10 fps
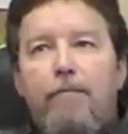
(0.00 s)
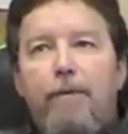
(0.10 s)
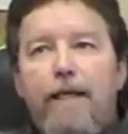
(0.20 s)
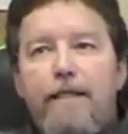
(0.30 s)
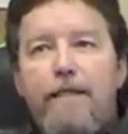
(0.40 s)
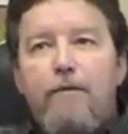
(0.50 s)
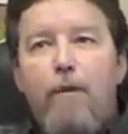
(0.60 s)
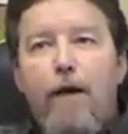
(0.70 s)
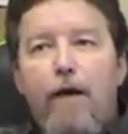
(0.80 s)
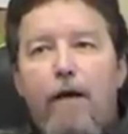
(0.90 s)
places
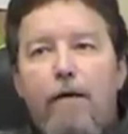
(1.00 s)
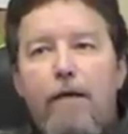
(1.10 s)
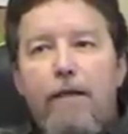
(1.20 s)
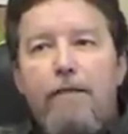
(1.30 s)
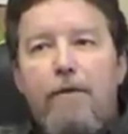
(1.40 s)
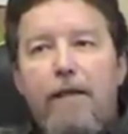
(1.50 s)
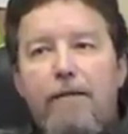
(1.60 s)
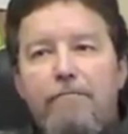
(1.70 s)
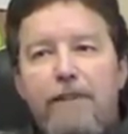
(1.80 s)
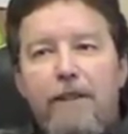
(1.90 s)
where,
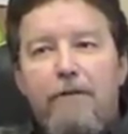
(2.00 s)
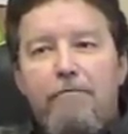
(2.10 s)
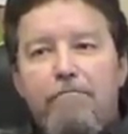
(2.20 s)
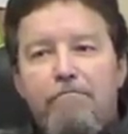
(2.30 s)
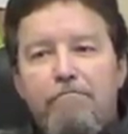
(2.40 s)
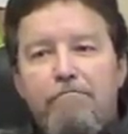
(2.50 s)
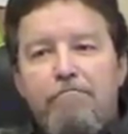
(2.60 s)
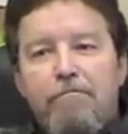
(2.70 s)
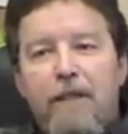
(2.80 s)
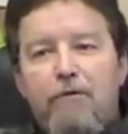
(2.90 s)
well,
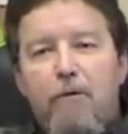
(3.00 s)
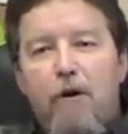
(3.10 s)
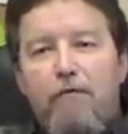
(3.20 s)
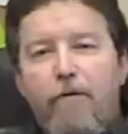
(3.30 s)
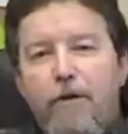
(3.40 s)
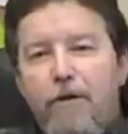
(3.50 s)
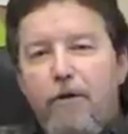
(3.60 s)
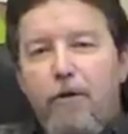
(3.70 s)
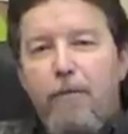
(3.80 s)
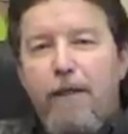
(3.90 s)
it's wrong for
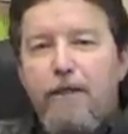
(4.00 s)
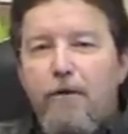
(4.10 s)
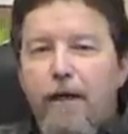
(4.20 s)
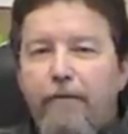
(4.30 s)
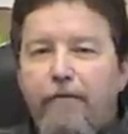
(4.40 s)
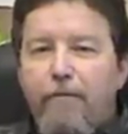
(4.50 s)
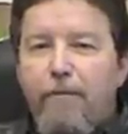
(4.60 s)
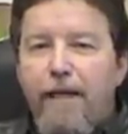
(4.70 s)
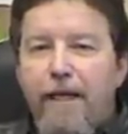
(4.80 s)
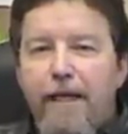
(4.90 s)
you, but it's okay for
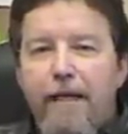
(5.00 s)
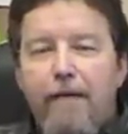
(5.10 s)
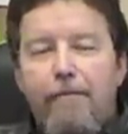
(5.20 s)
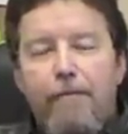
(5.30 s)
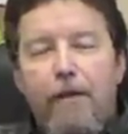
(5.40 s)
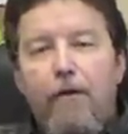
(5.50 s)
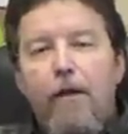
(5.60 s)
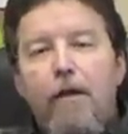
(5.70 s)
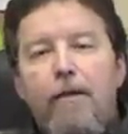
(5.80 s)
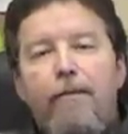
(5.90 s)
me.
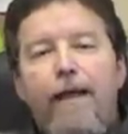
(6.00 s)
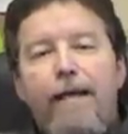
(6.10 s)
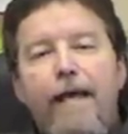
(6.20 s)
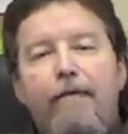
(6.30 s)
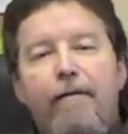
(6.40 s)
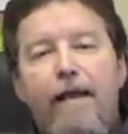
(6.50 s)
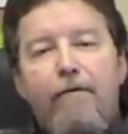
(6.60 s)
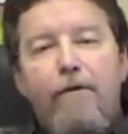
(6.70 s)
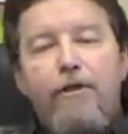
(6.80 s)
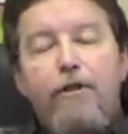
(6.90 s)
That kind of
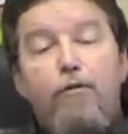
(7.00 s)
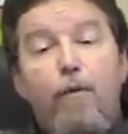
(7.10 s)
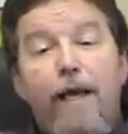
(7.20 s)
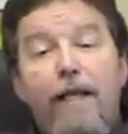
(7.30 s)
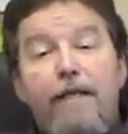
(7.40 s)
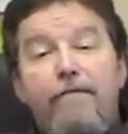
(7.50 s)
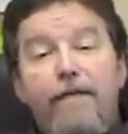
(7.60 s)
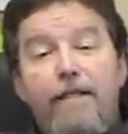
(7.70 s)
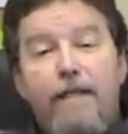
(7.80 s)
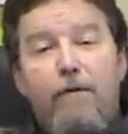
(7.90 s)
language is
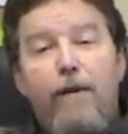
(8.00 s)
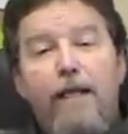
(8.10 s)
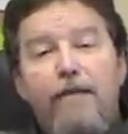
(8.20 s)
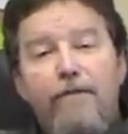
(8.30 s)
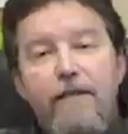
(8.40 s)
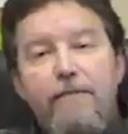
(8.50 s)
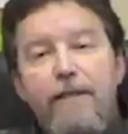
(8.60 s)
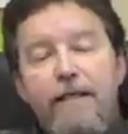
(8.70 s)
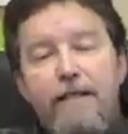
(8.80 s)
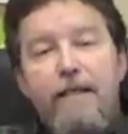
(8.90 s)
relativistic. Relativism
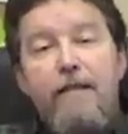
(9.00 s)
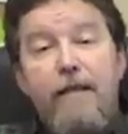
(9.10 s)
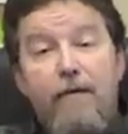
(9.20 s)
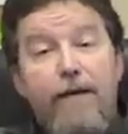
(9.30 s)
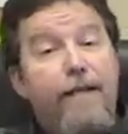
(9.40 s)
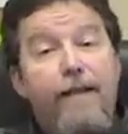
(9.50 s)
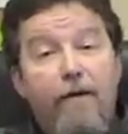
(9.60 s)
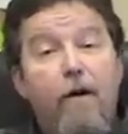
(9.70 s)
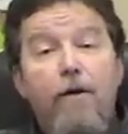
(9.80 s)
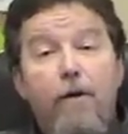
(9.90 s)
is the theory that
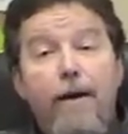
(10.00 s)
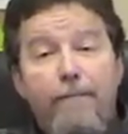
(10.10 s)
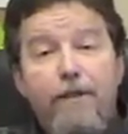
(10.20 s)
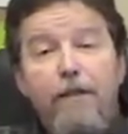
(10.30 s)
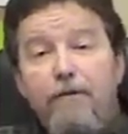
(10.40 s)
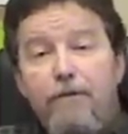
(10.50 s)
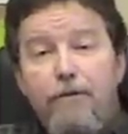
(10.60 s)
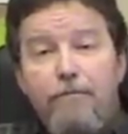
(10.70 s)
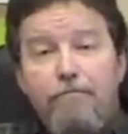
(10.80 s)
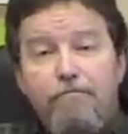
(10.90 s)
there are no absolutes,